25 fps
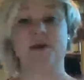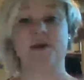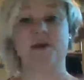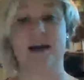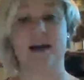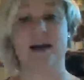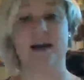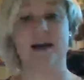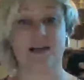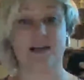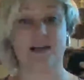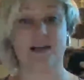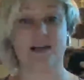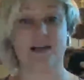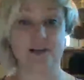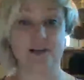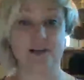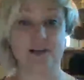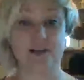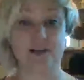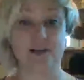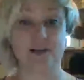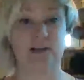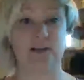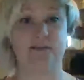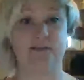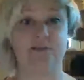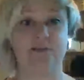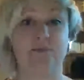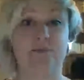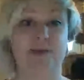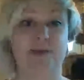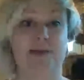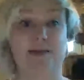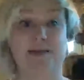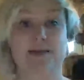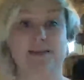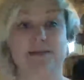you have to convince
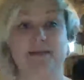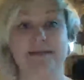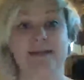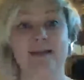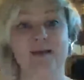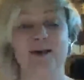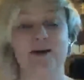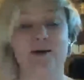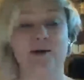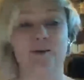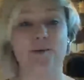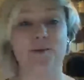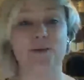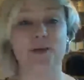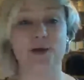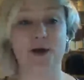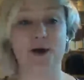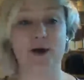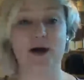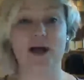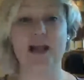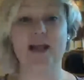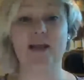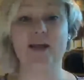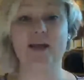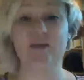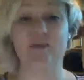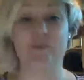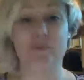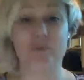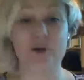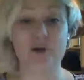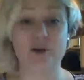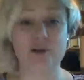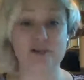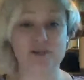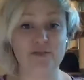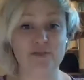yourself, because we all
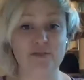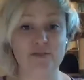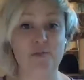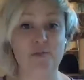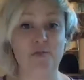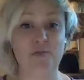have parts